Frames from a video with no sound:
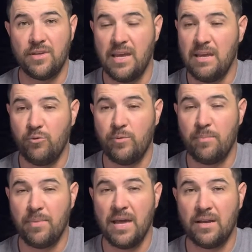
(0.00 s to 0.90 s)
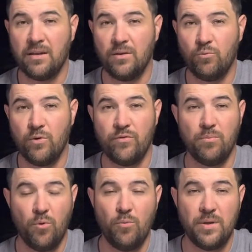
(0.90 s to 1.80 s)
and we'll be back with
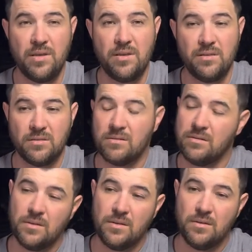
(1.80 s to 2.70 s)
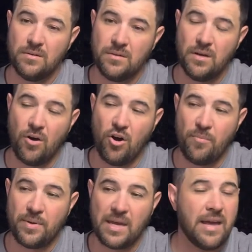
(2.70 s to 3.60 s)
more beers,
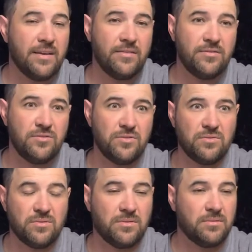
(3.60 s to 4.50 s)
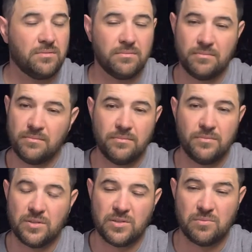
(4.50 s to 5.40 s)
IPAs.
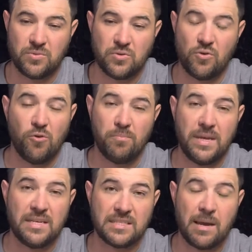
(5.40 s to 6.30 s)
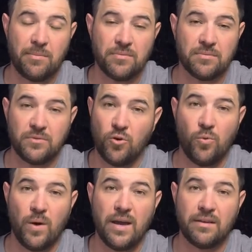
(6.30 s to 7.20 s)
There's some strong beers coming your
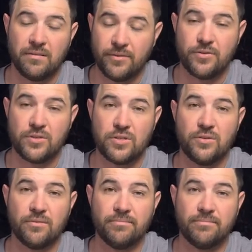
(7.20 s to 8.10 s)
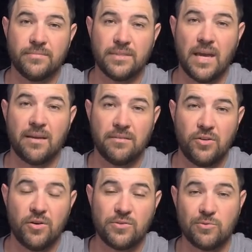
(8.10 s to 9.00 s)
way very soon. So you
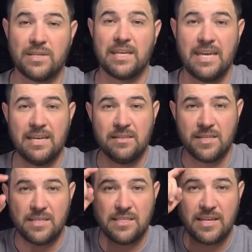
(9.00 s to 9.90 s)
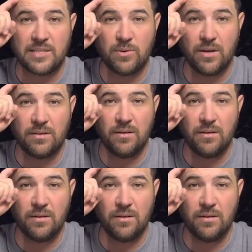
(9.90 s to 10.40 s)
guys all take care. See you in the next one.